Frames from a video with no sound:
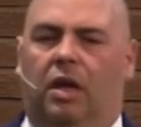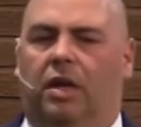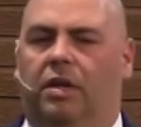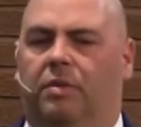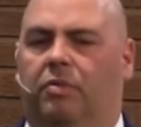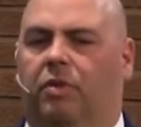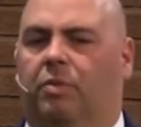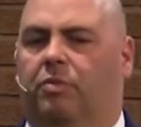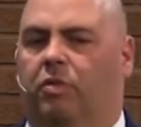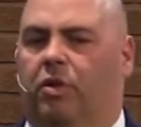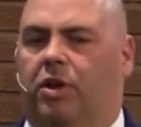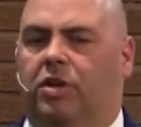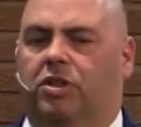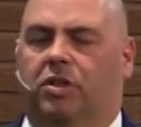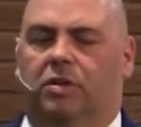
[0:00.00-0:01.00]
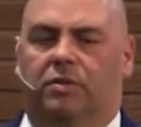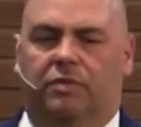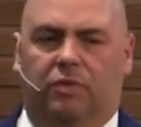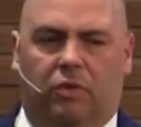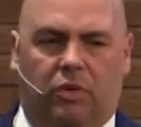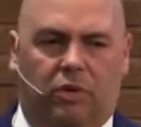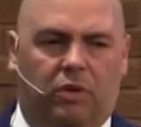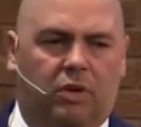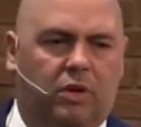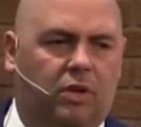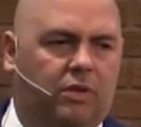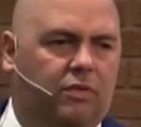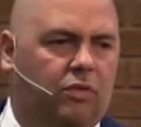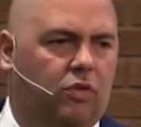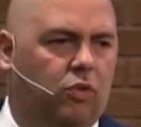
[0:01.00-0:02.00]
in preparation for
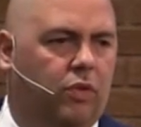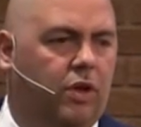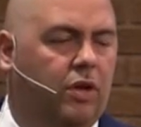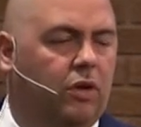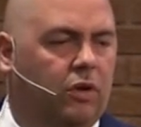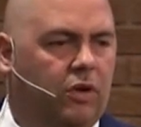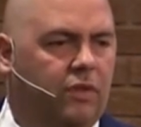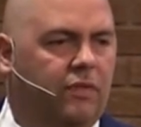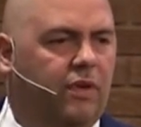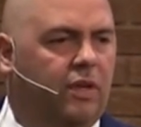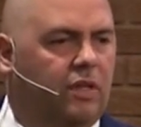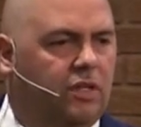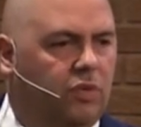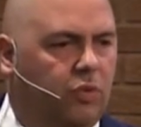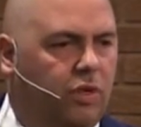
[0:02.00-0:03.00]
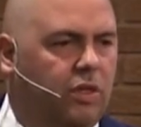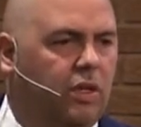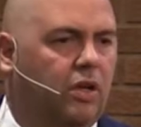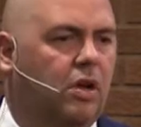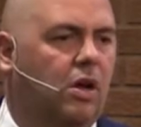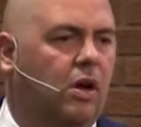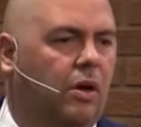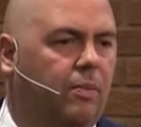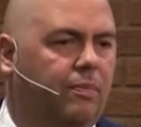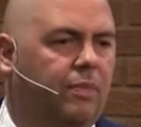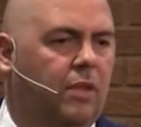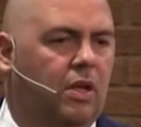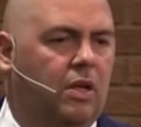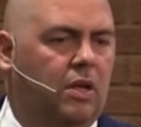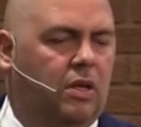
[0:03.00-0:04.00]
the week, or even in this week to come.
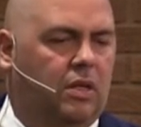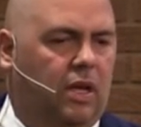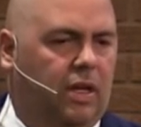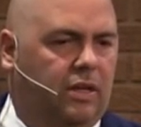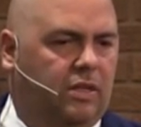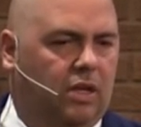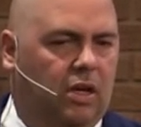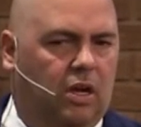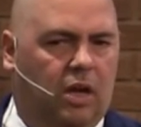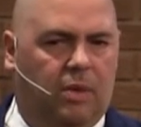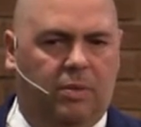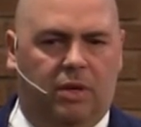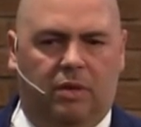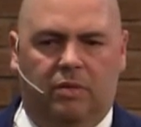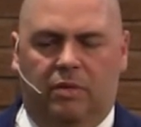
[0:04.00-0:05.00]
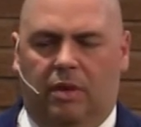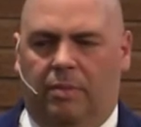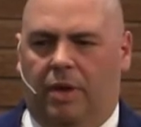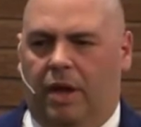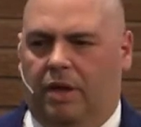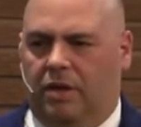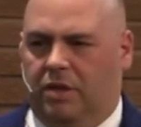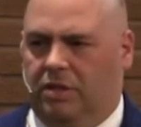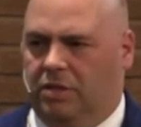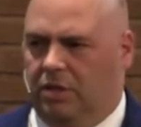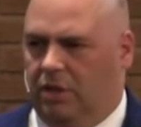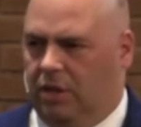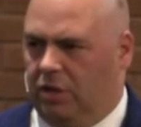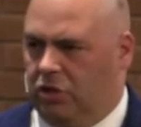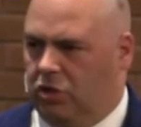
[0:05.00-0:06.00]
Habakkuk is
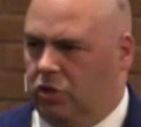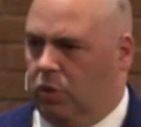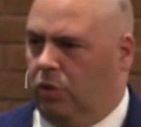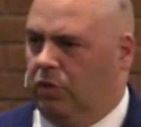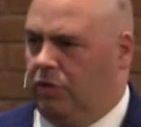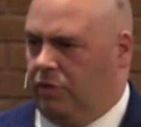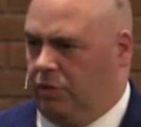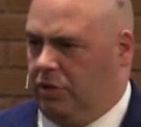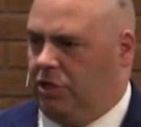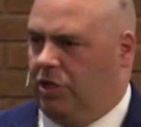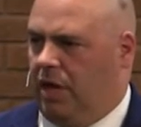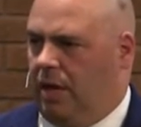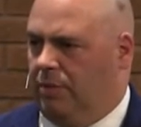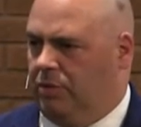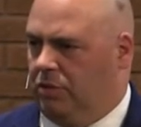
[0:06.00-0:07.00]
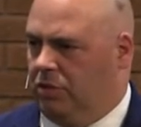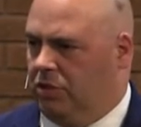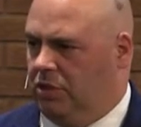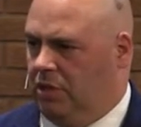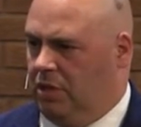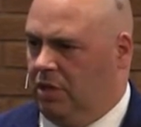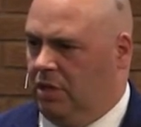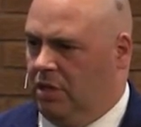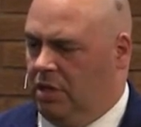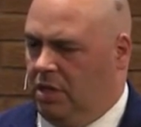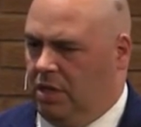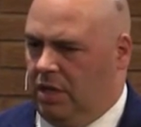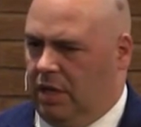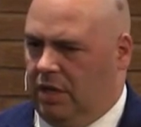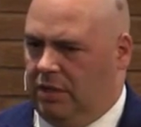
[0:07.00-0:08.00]
a short 3 chapters, and
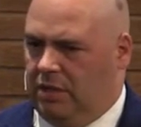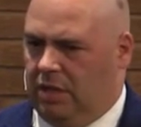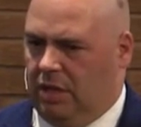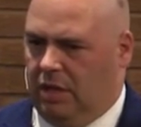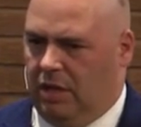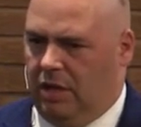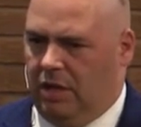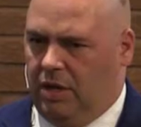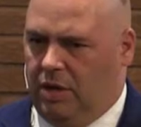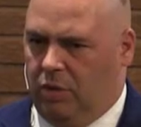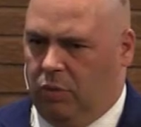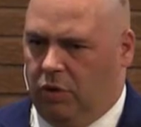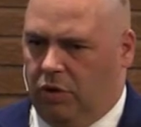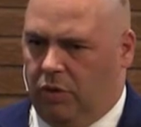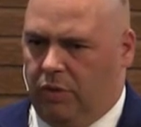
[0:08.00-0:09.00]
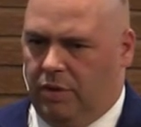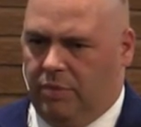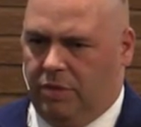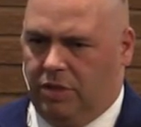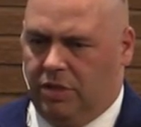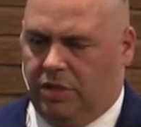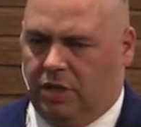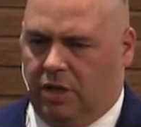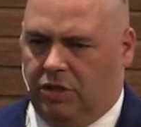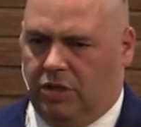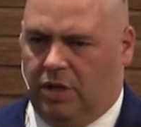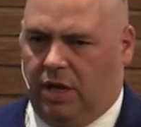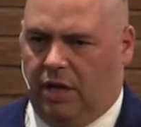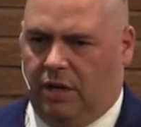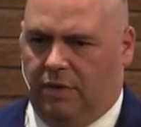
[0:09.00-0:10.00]
we're going to be just
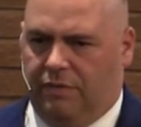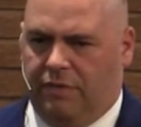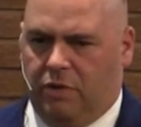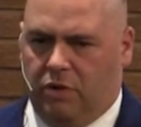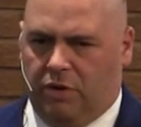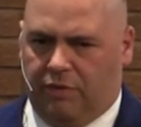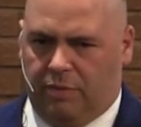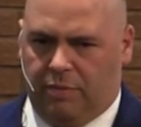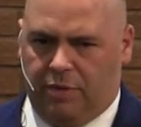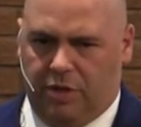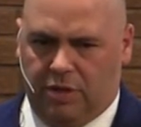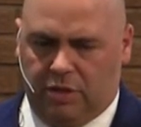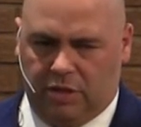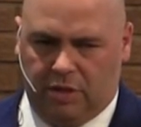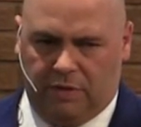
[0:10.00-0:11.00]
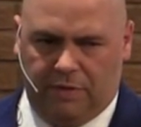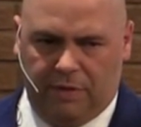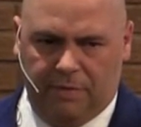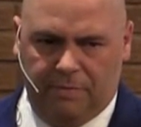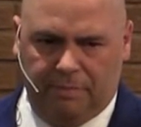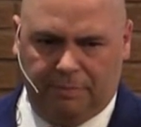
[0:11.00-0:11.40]
touching on a few different pieces of it.